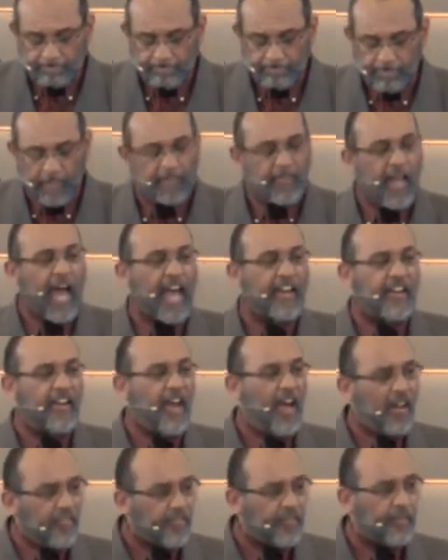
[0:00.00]
Not
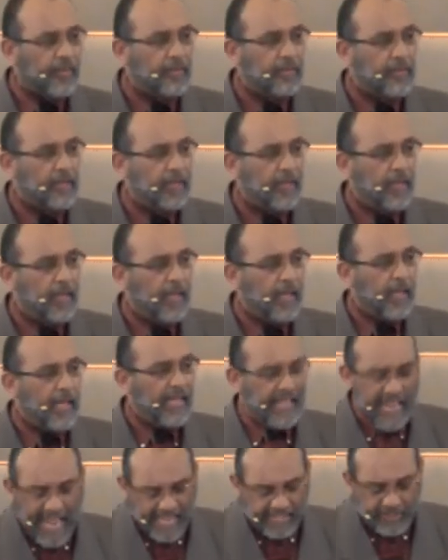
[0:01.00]
enough?
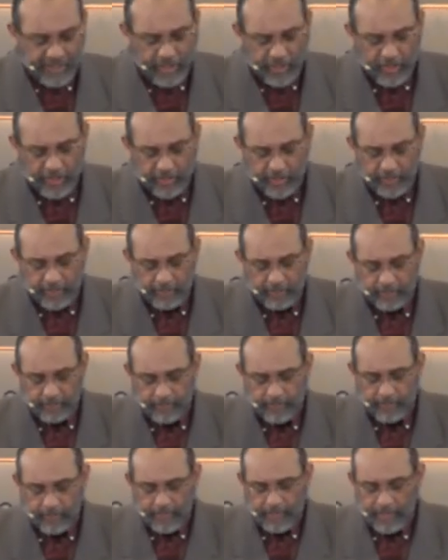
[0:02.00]
Nat Turner,
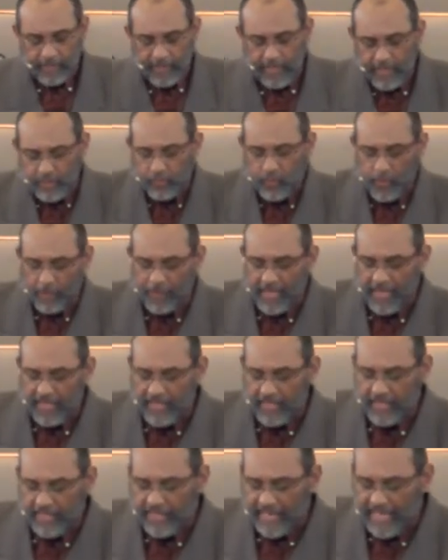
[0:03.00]
his
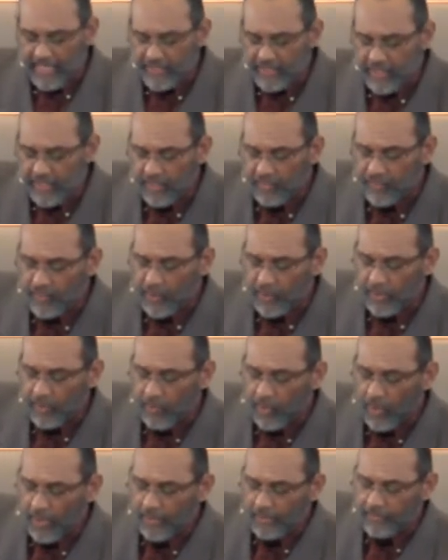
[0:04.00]
rebellion in
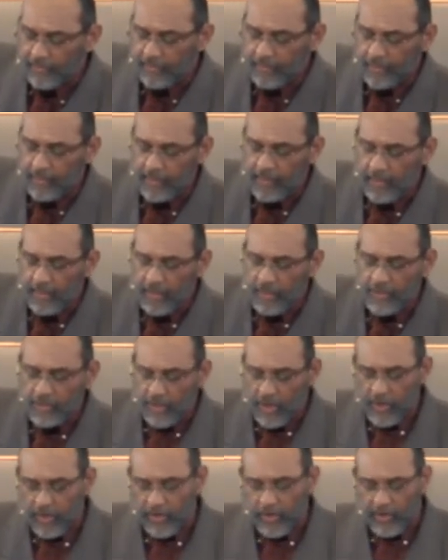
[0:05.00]
1831.
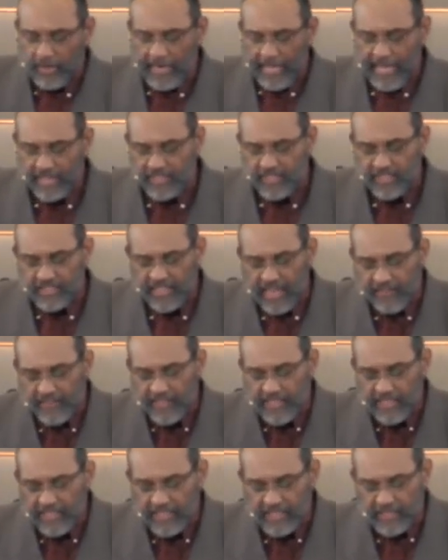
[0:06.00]
Turner and
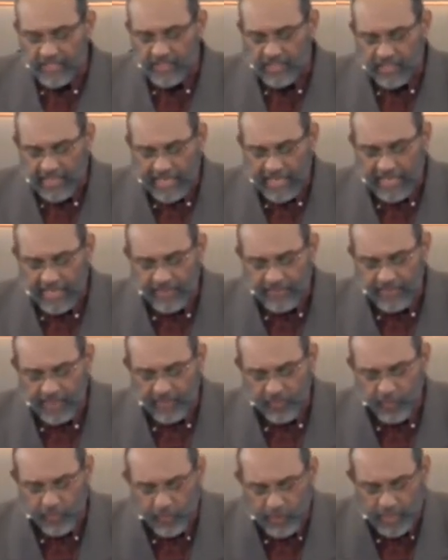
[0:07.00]
70 enslaved and
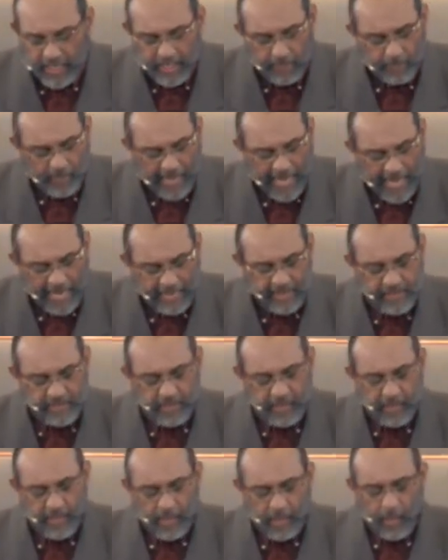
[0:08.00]
freed blacks
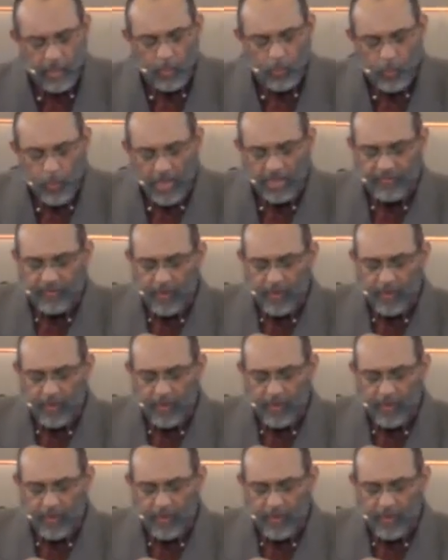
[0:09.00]
went from